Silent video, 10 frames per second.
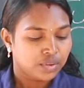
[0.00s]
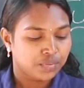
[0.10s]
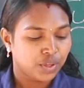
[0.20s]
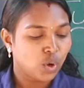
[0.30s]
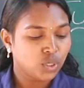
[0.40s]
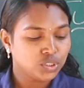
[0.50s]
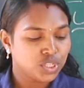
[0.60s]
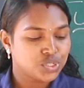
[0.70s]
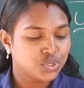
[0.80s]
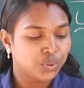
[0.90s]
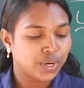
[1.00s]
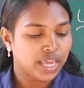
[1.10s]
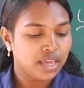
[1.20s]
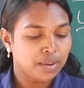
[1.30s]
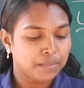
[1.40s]
we go to the
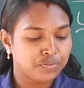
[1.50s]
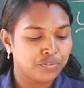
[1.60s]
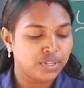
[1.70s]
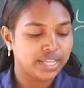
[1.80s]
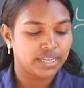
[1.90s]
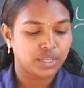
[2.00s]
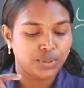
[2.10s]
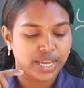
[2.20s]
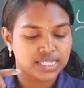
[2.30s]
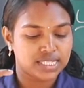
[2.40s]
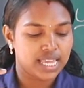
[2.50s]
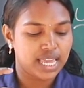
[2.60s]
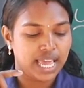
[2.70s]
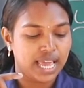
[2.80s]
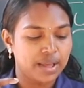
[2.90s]
story. Before that you can
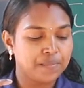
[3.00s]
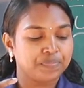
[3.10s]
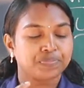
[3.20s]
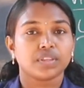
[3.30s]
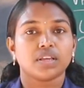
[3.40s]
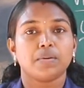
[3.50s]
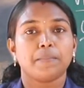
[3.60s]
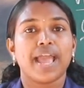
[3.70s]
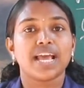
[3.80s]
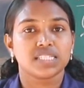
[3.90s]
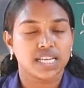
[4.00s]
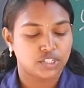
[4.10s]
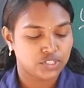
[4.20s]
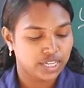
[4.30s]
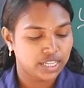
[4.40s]
see a
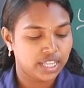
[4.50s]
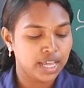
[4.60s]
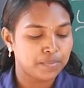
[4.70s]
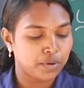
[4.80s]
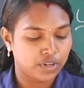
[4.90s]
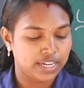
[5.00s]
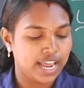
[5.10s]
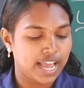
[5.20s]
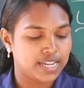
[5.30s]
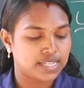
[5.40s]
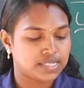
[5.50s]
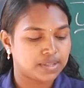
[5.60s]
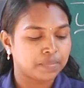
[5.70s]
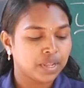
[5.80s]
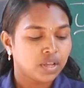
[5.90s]
passage in the borderlines.
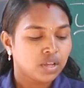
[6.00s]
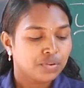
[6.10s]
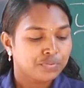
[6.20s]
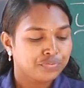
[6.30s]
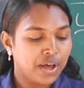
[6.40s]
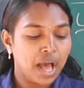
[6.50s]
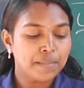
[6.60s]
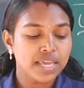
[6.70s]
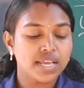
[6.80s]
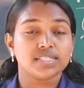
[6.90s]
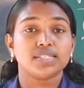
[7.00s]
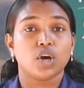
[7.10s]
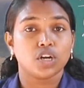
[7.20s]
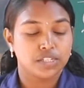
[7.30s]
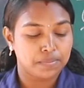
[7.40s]
Farming is
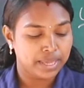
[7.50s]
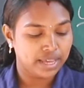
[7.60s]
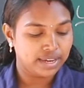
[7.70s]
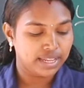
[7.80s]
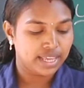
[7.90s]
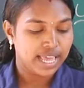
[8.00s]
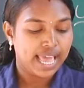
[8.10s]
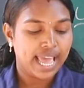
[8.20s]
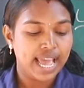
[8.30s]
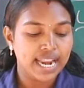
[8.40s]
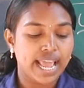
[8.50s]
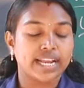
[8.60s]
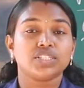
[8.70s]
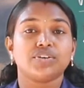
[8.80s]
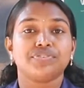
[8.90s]
not merely an
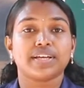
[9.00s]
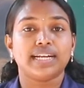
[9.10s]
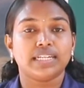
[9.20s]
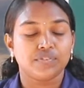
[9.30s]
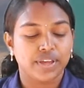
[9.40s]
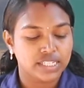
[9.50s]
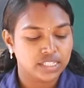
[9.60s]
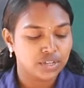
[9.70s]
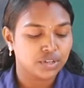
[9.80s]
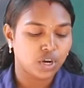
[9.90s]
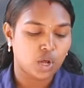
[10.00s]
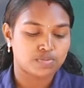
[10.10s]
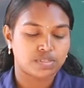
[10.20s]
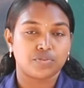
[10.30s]
act of cultivating crops.